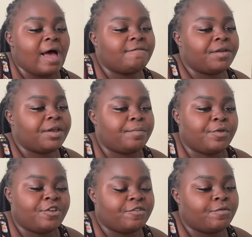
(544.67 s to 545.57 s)
a very
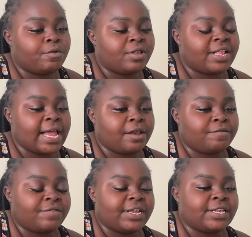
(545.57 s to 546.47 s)
beautiful side
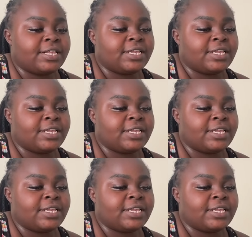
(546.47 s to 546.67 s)
of it.